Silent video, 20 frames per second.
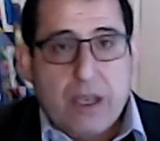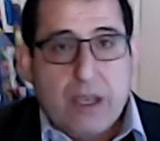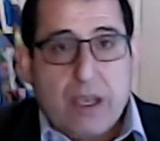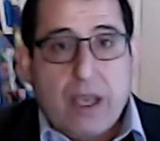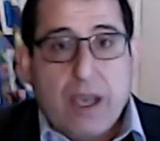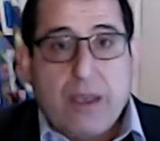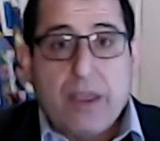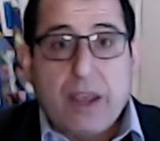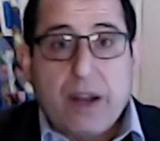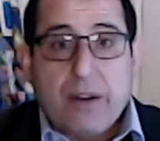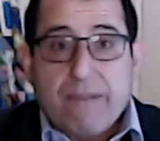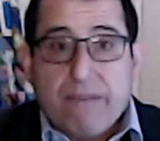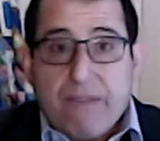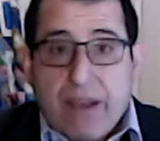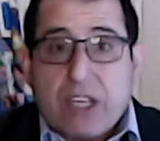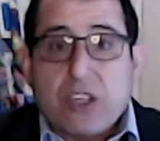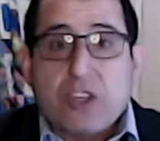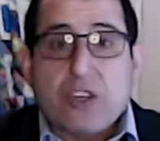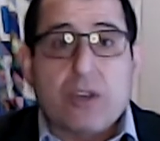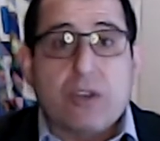And then
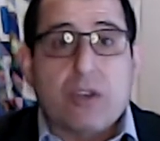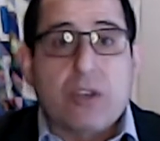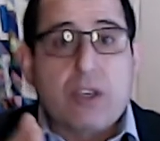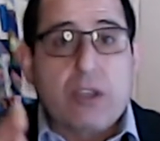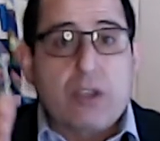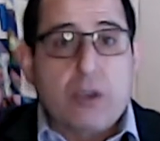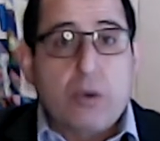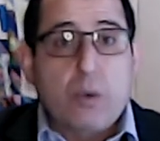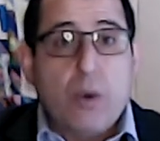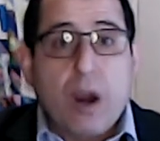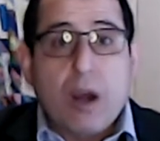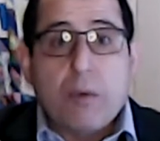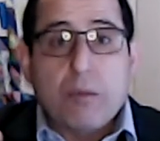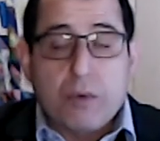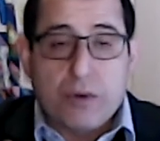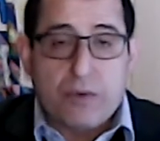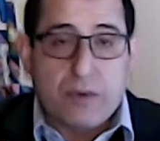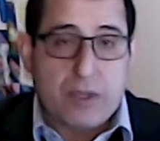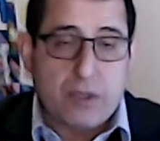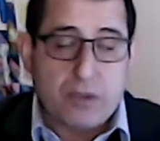eventually you are
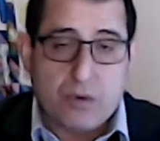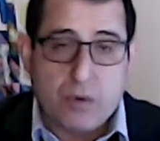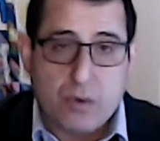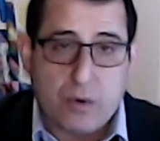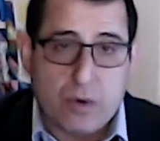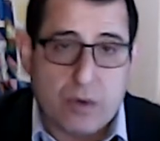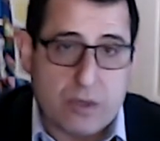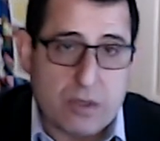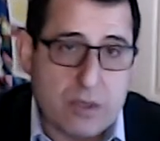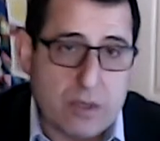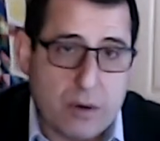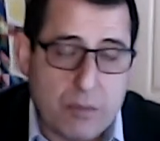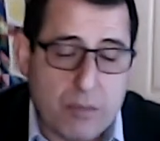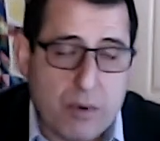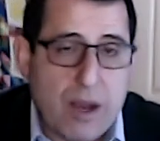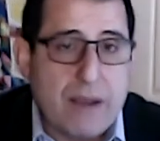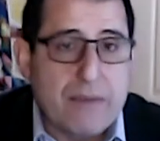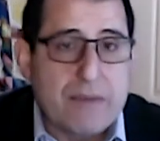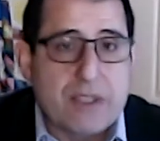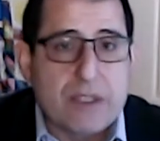moving towards a
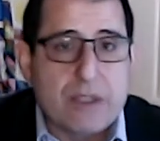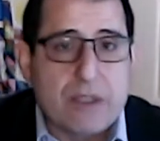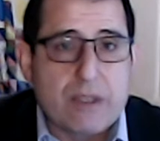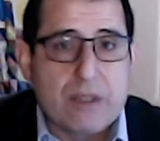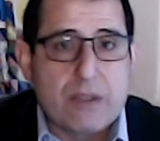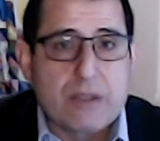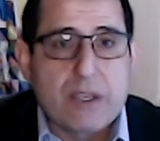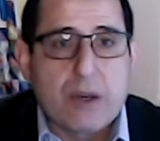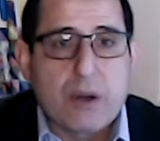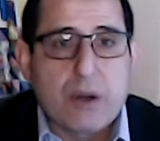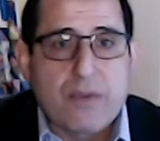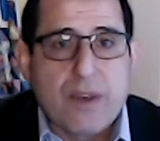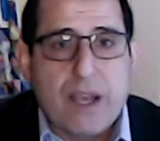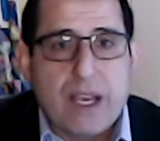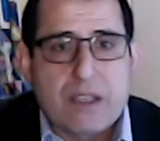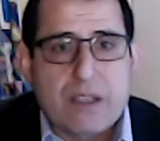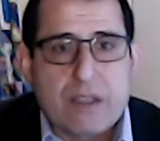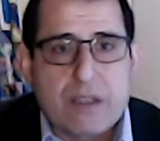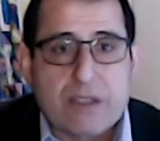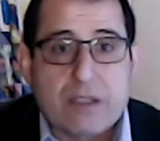privacy center of
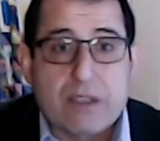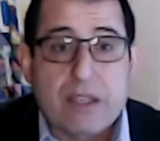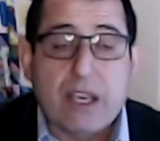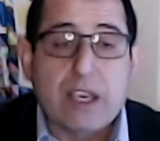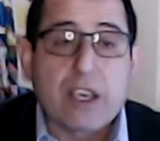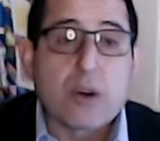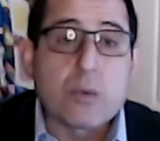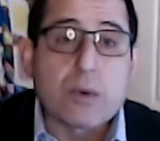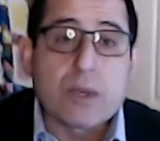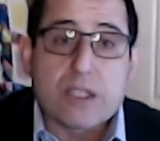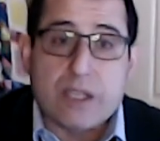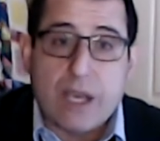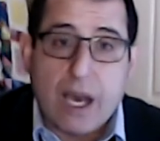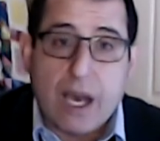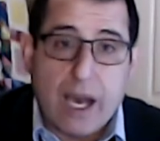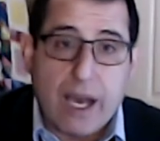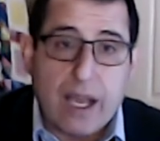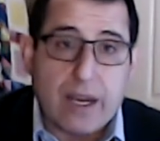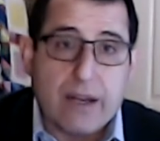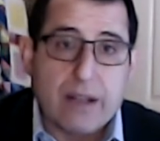excellence that can
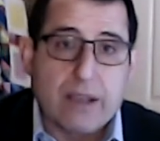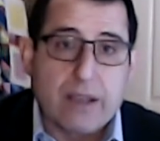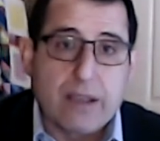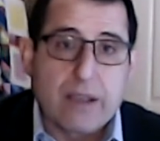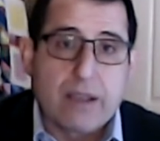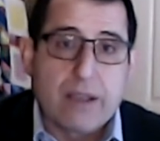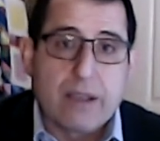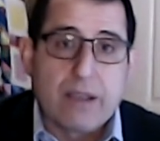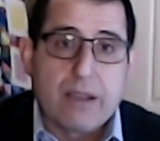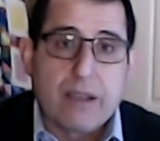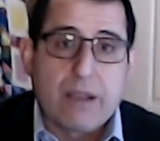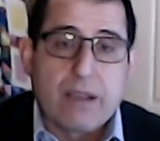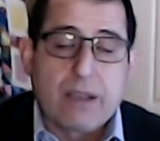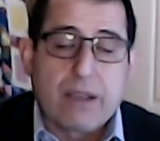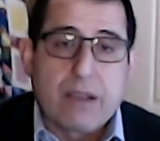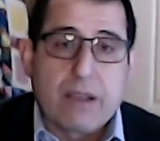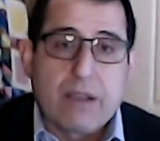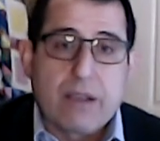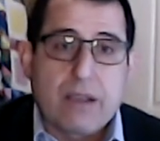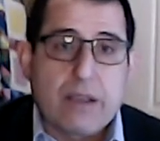reside
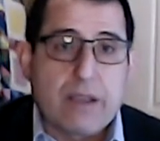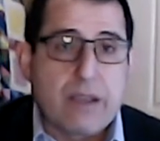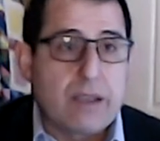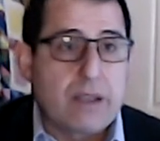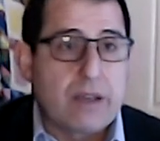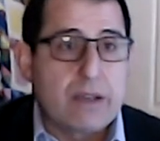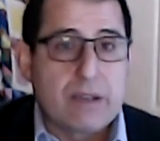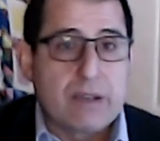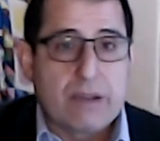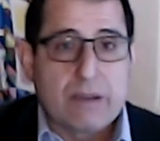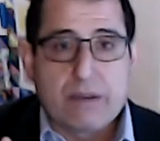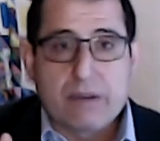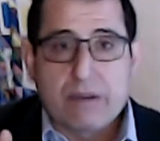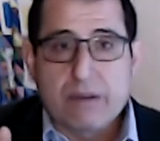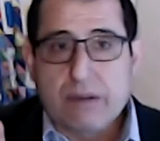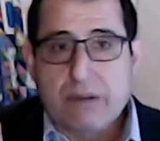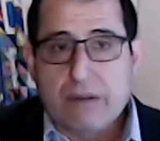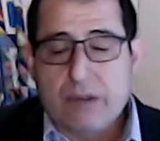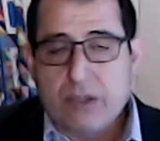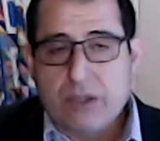in
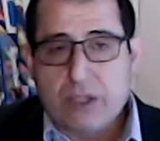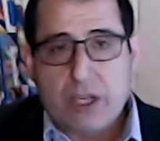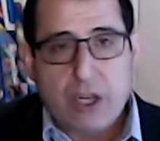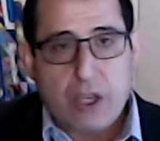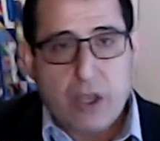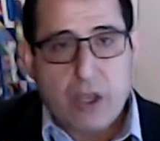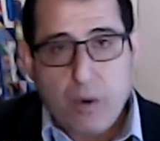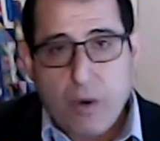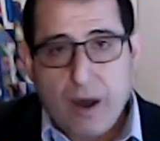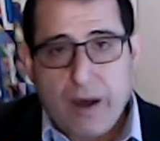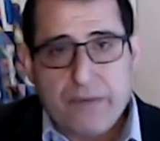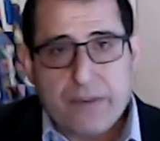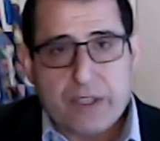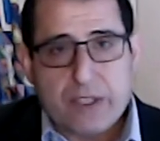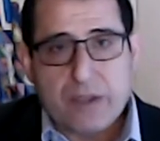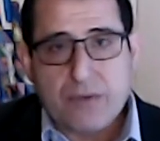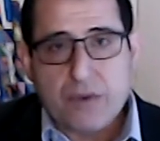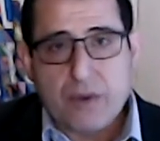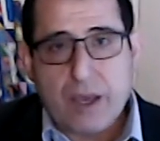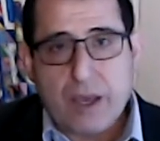the CDO office
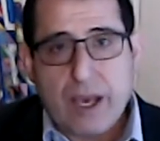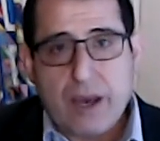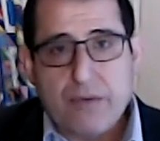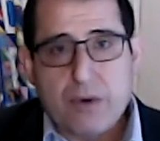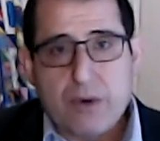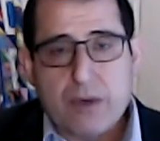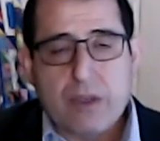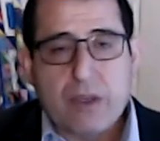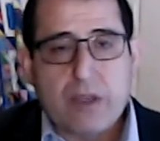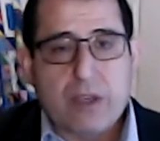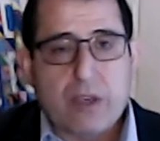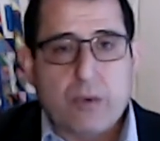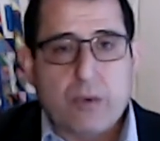if you have one. It can